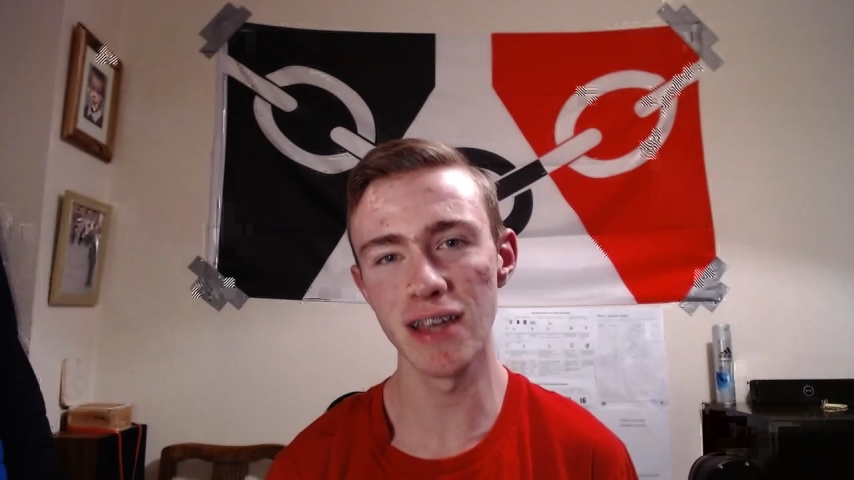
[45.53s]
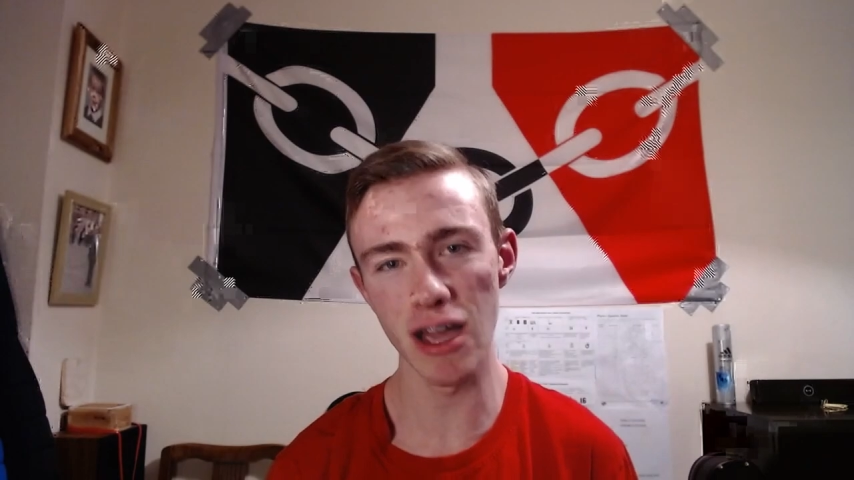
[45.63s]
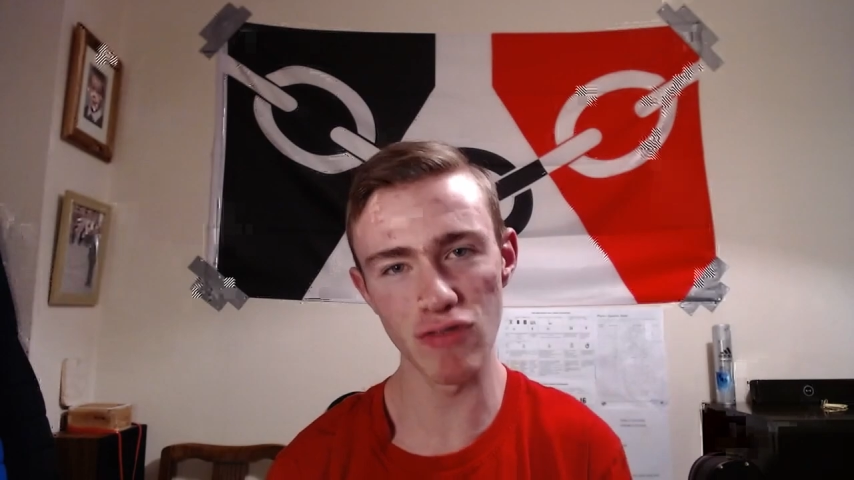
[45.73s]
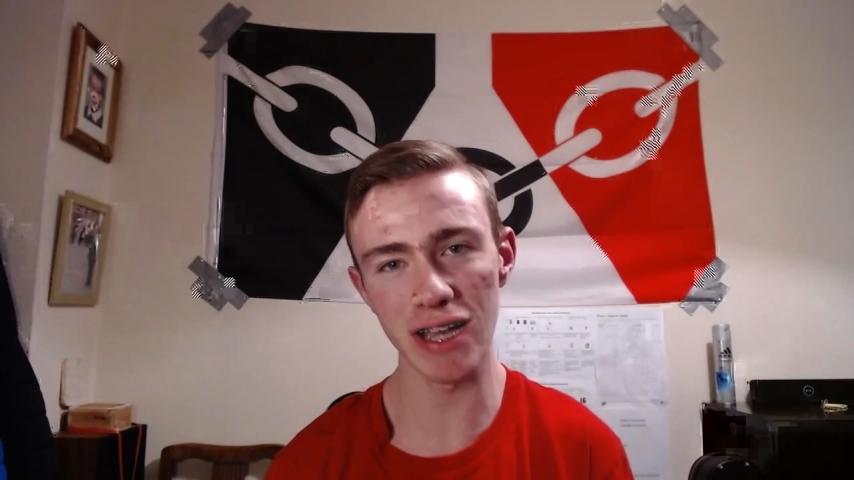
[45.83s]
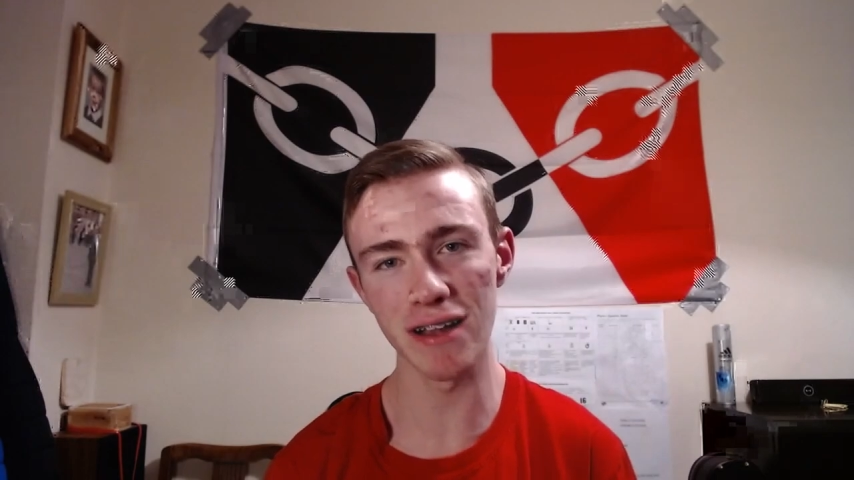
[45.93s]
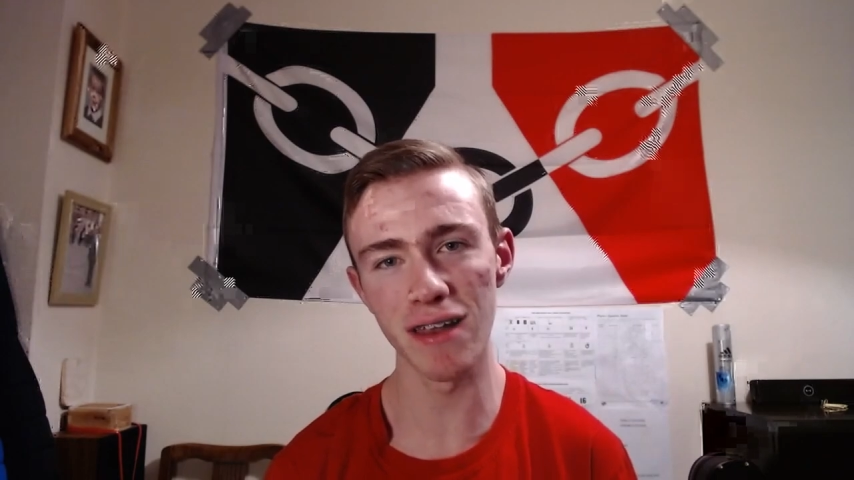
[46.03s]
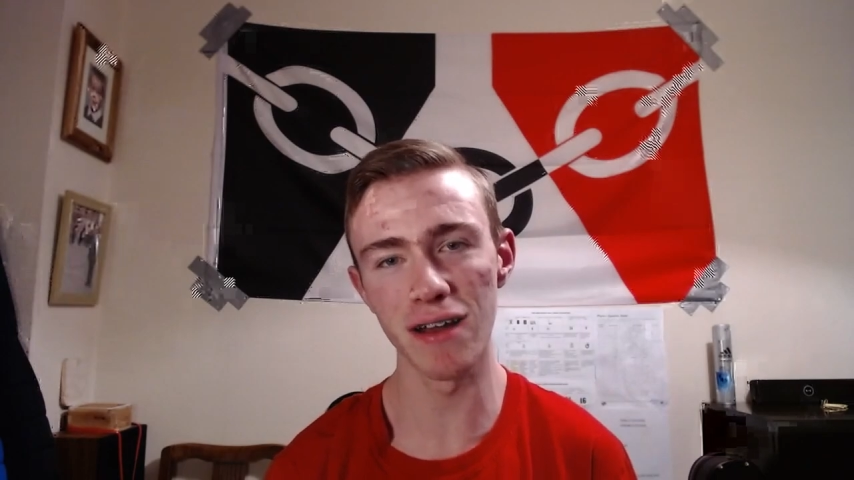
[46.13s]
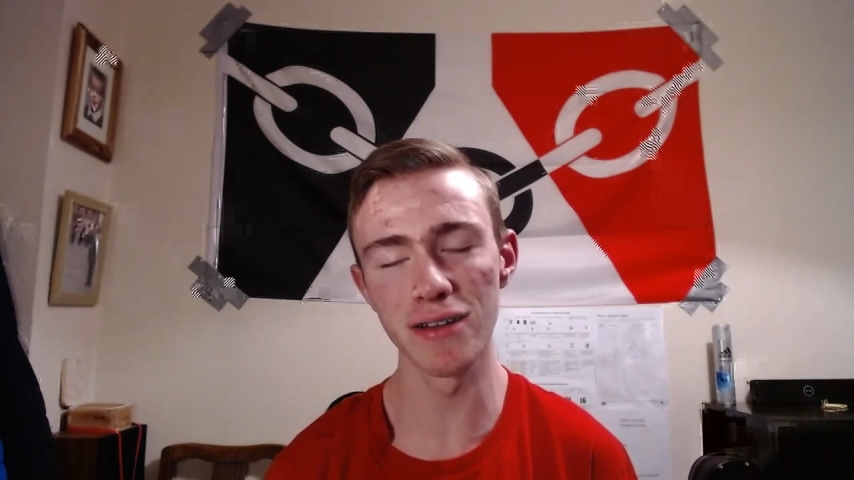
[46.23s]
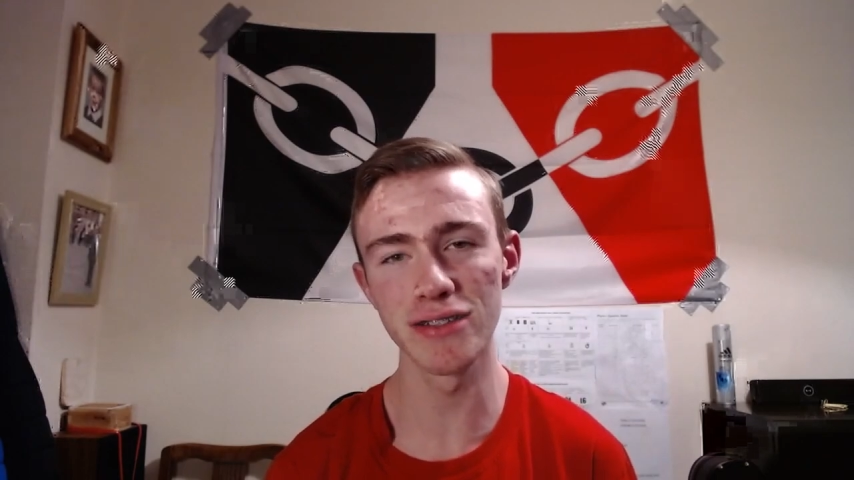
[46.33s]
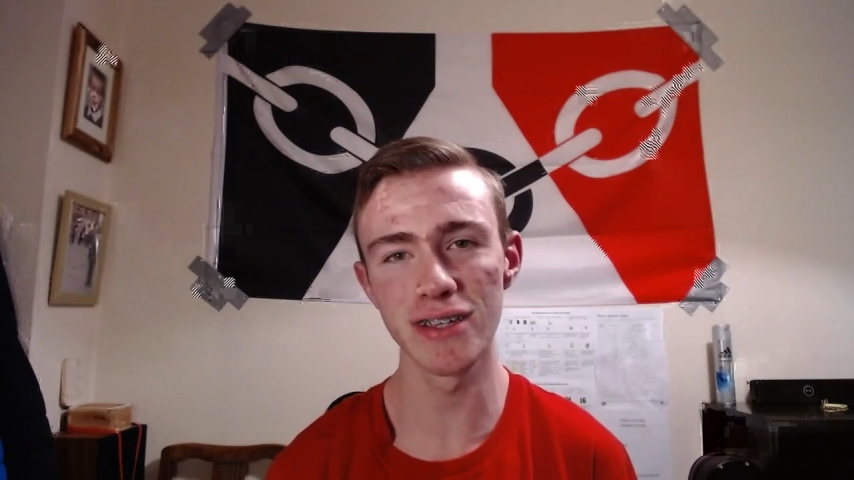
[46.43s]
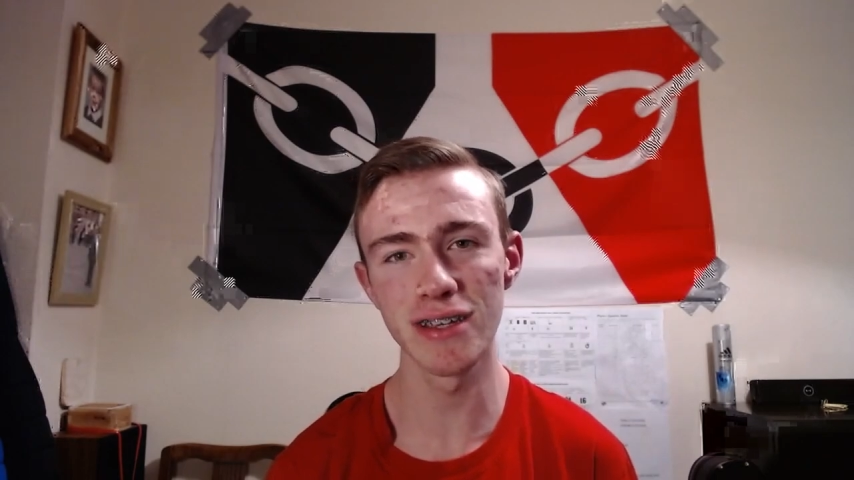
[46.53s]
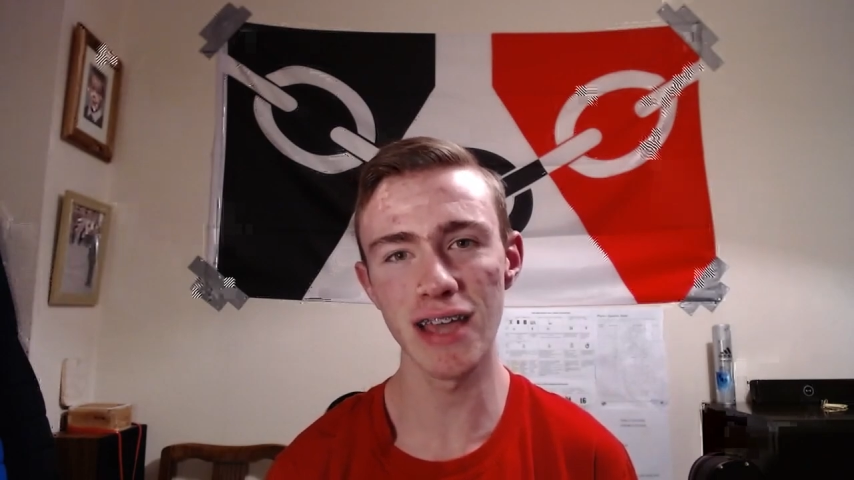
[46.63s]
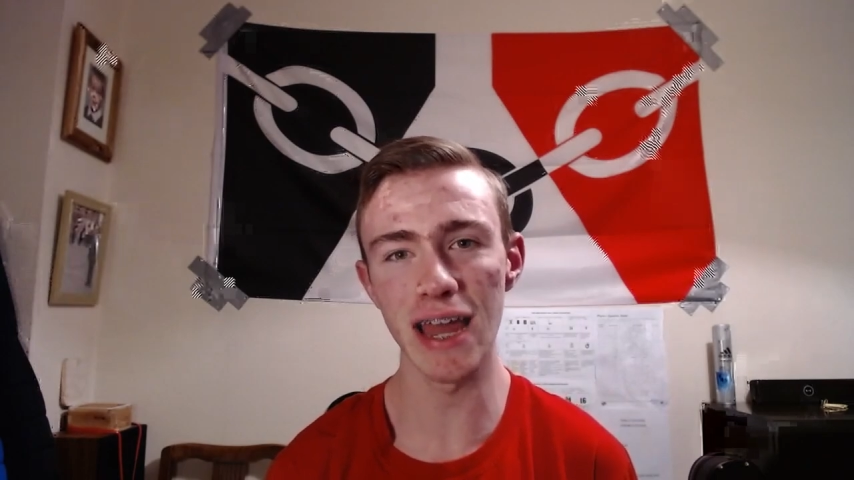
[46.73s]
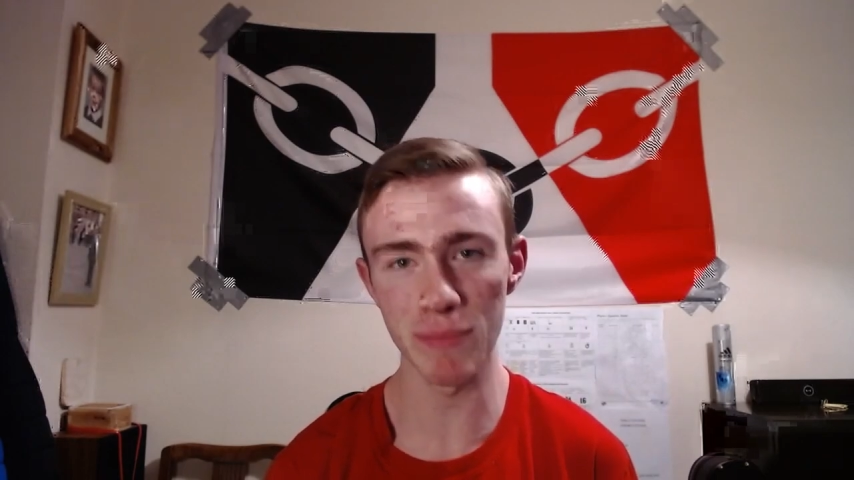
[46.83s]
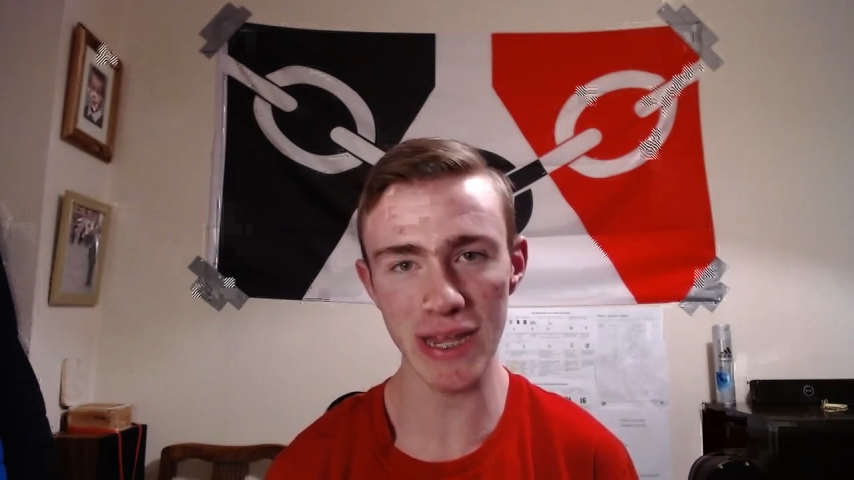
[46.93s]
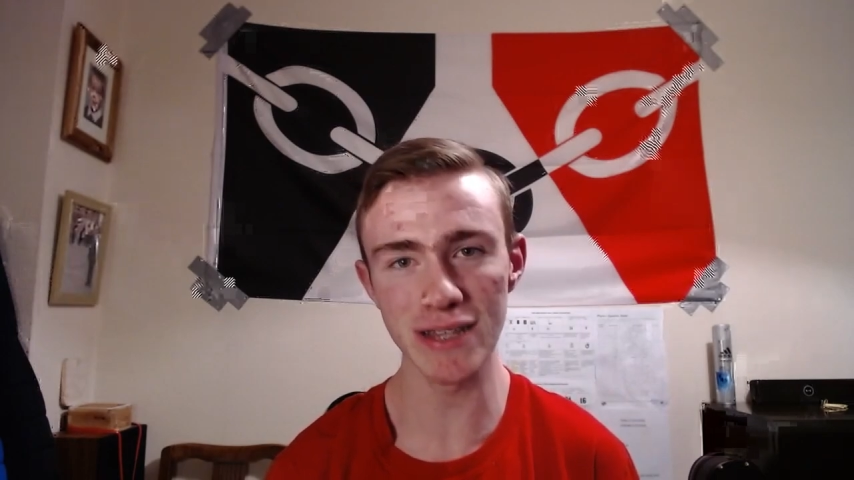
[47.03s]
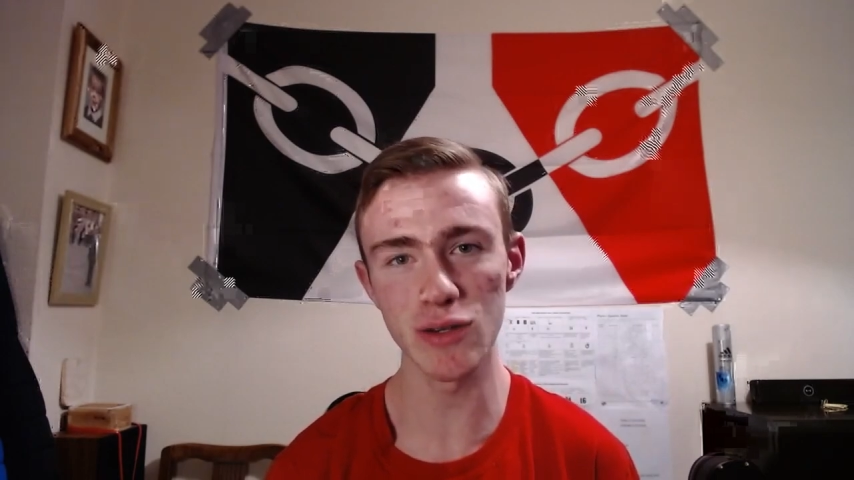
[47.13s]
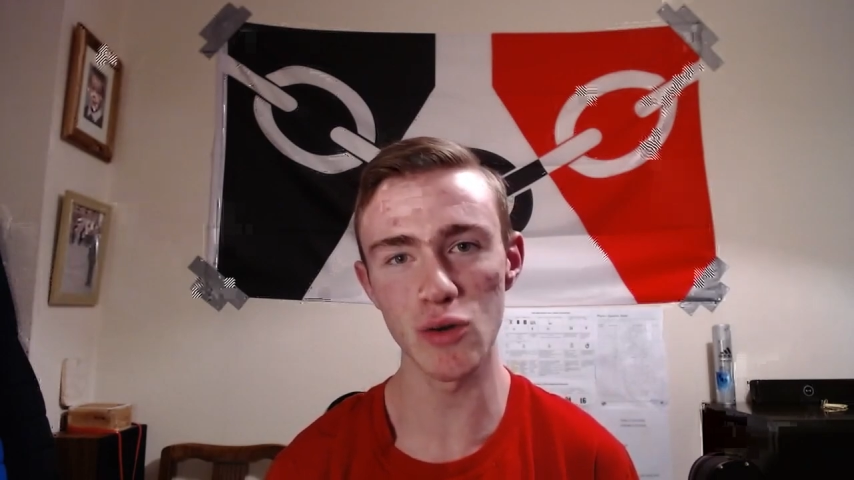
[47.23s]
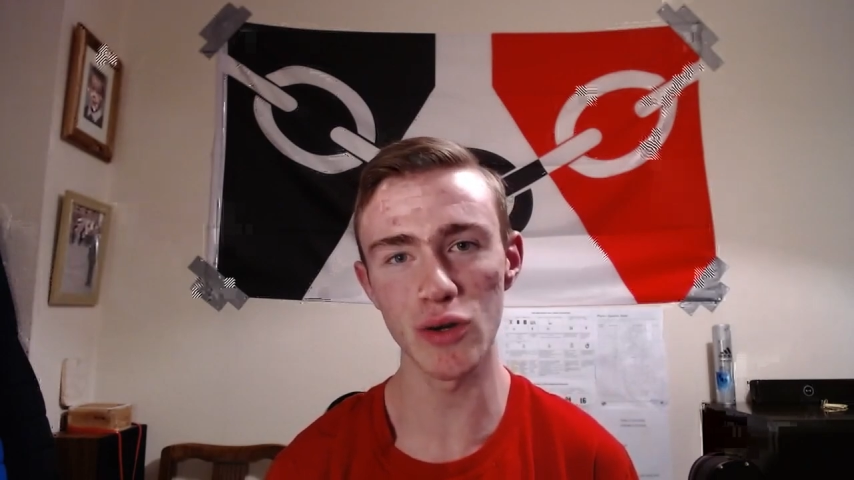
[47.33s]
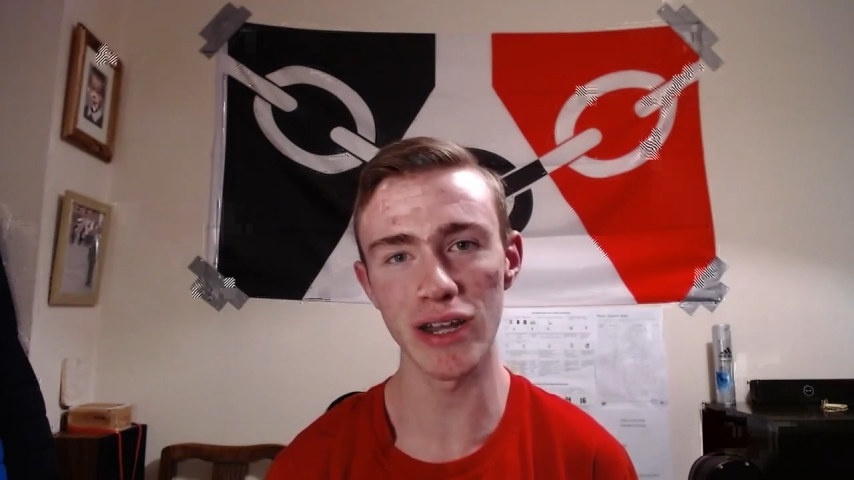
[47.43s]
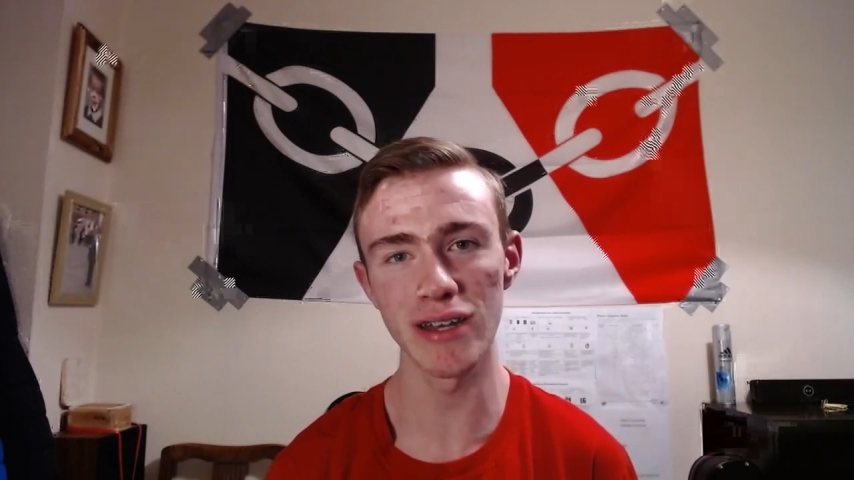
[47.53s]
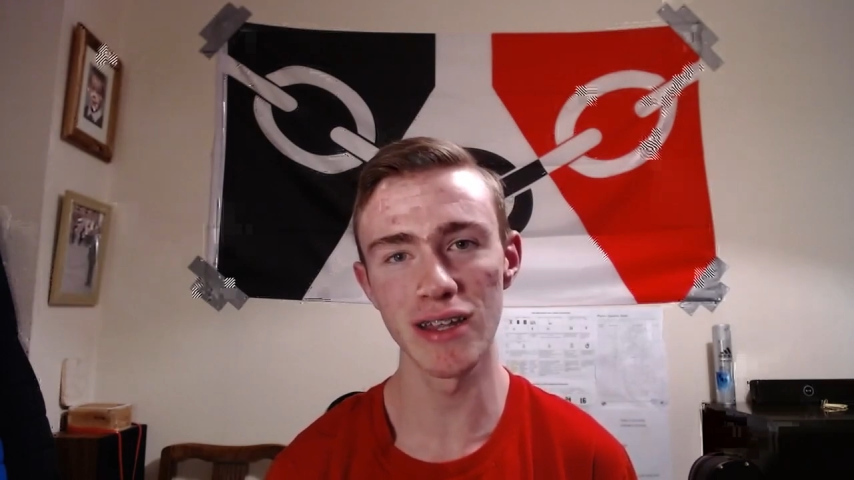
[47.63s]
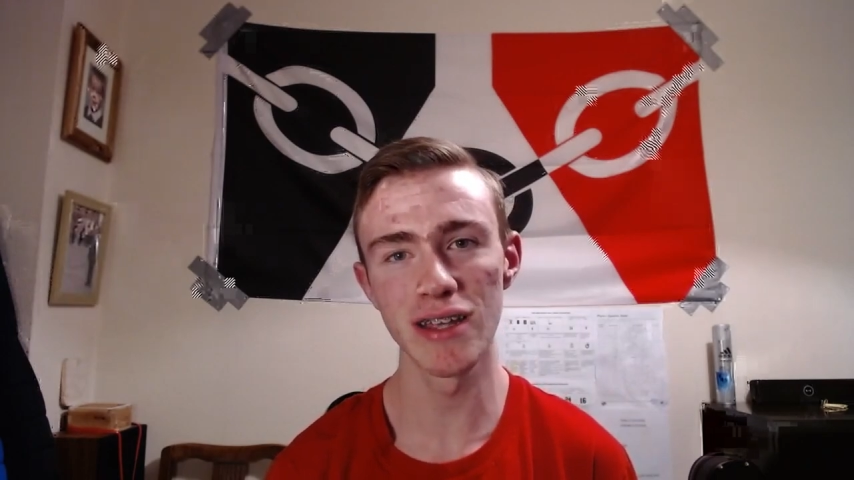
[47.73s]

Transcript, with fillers: a ring light, and me talking.